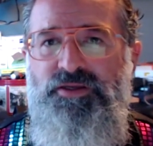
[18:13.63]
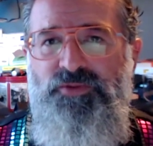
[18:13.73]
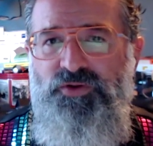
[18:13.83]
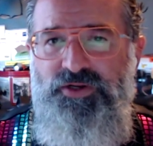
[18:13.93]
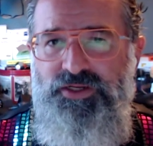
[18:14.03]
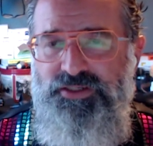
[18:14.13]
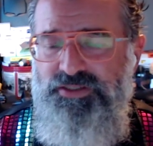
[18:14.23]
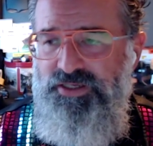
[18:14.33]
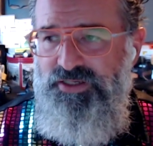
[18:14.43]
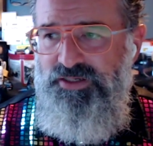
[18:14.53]

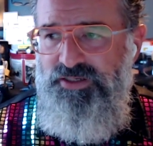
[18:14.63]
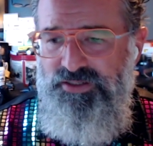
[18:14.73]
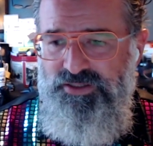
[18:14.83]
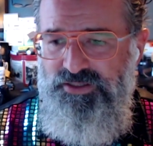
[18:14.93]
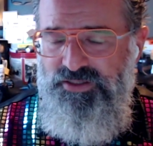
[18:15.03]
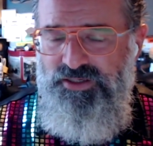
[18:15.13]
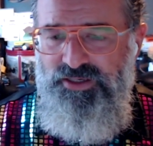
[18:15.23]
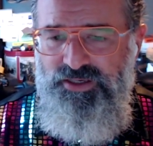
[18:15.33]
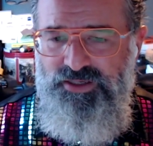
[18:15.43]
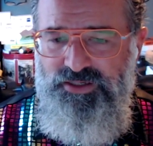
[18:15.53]
communities on
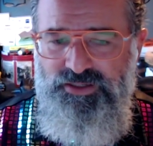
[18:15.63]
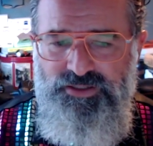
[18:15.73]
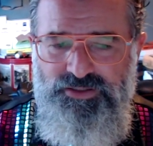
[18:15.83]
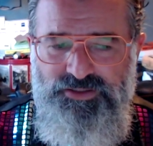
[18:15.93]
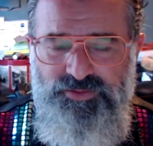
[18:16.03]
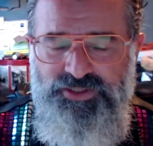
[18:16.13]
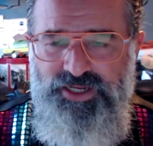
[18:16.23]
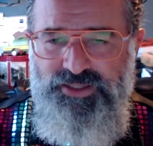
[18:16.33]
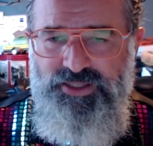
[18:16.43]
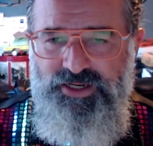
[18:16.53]

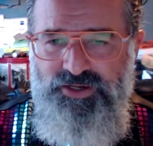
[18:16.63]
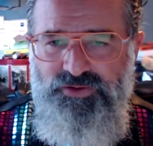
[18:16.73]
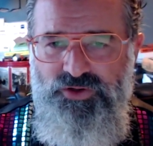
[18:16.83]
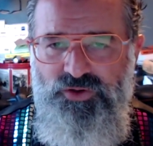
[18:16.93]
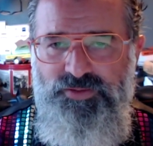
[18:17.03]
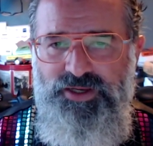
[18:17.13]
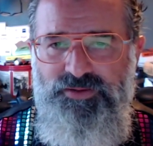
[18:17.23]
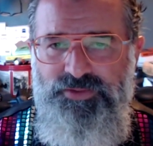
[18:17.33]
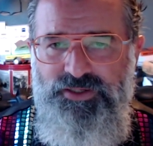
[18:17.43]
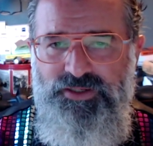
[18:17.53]
Substack that I don't know
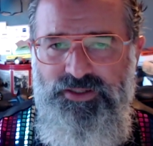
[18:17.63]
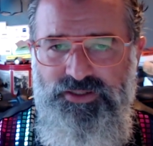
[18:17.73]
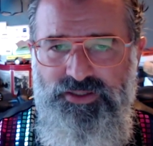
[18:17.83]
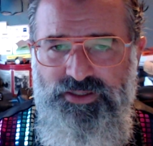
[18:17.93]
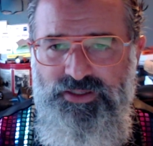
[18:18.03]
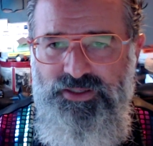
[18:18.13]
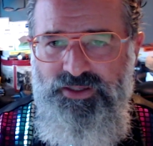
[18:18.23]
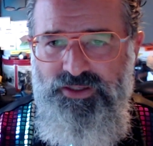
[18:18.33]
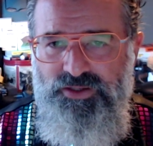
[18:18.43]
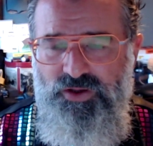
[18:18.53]
about, but
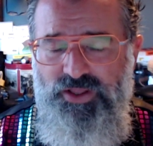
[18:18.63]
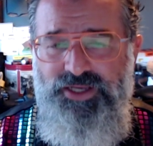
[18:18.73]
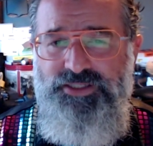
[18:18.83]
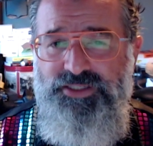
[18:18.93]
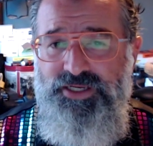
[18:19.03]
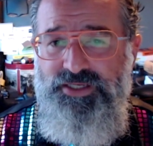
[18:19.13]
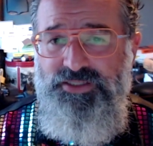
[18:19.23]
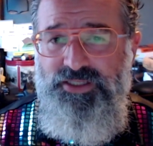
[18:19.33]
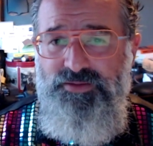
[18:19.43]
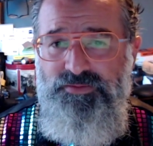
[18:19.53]
all I can say
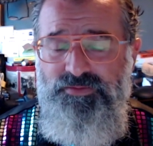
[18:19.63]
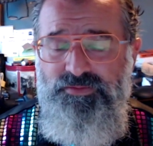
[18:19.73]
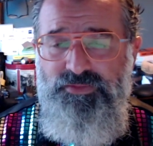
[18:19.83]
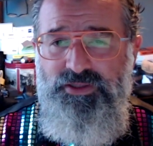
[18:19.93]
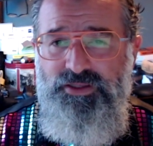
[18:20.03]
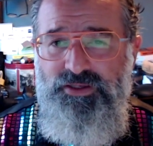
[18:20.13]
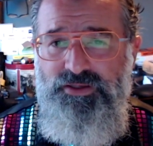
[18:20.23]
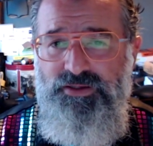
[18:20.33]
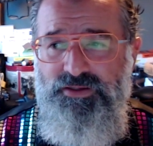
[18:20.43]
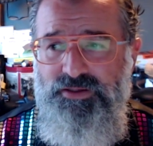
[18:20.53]
is that
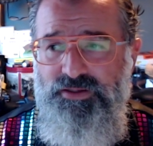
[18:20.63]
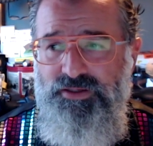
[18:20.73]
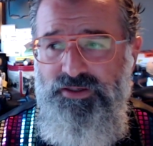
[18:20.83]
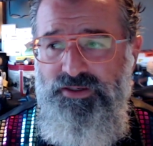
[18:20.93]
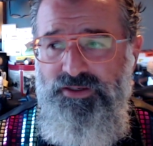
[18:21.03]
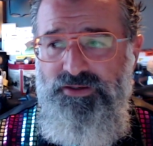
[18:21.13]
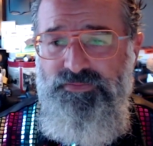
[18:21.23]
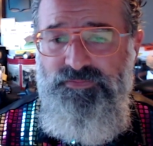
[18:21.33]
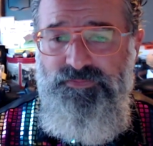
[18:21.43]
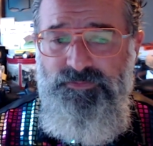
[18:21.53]
the
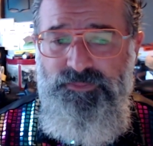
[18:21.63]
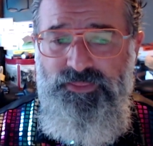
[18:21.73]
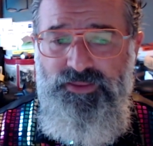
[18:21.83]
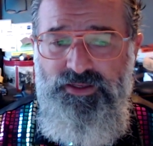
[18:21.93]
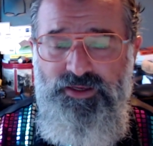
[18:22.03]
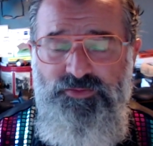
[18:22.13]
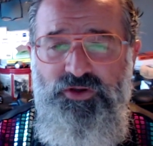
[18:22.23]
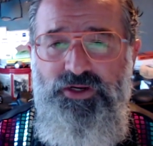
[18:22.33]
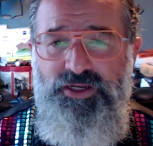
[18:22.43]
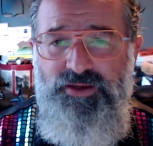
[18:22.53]
um,
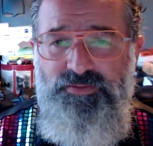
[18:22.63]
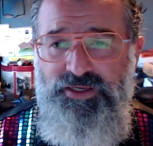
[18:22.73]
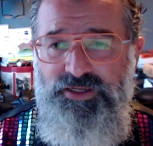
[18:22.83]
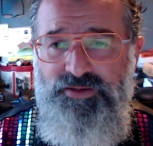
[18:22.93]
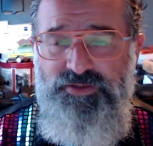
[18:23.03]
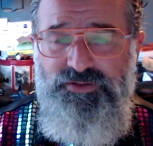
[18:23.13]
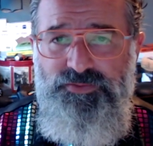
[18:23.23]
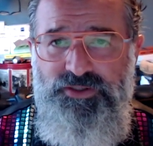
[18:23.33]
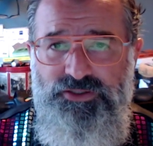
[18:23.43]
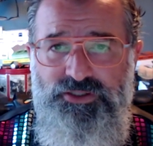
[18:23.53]
community on Medium has
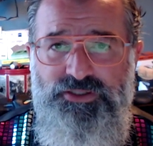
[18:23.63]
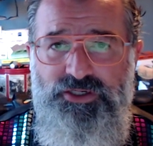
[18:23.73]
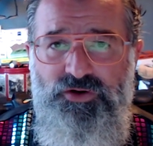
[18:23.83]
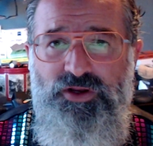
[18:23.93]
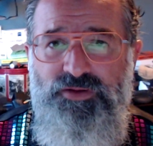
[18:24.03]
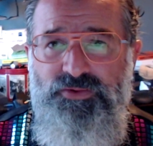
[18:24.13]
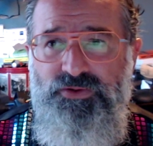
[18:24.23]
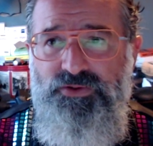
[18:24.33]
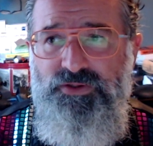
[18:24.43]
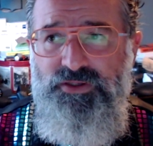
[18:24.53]
been just
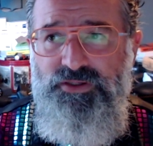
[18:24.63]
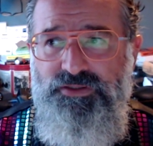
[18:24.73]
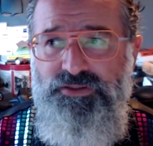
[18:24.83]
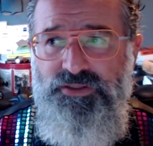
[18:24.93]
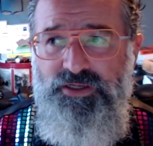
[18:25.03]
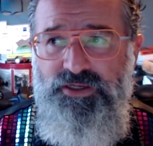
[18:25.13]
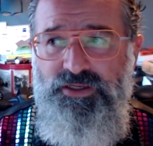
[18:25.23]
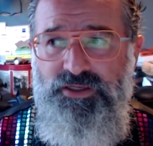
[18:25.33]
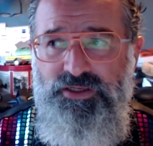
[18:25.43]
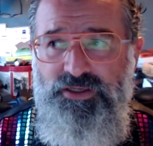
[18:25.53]
incredible. It's
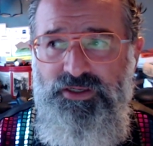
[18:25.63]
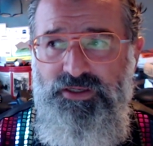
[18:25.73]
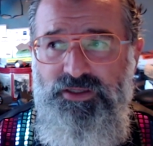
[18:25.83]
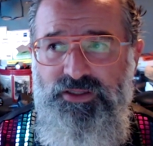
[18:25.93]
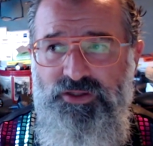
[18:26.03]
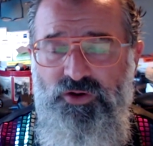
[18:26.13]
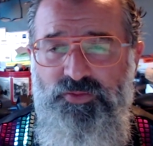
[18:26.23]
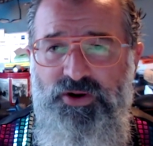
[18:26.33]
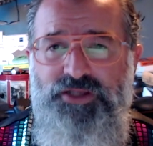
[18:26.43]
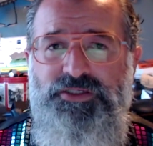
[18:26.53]
the
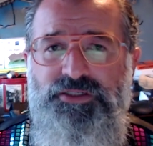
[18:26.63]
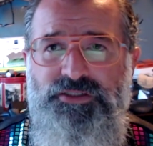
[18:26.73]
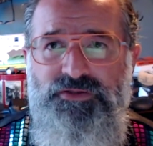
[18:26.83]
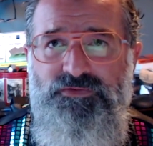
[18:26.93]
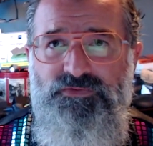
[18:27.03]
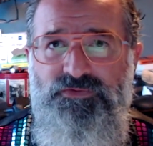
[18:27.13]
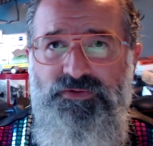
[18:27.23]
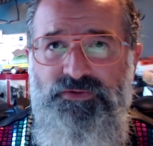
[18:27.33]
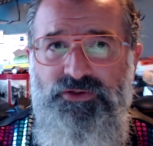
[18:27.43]
whole process of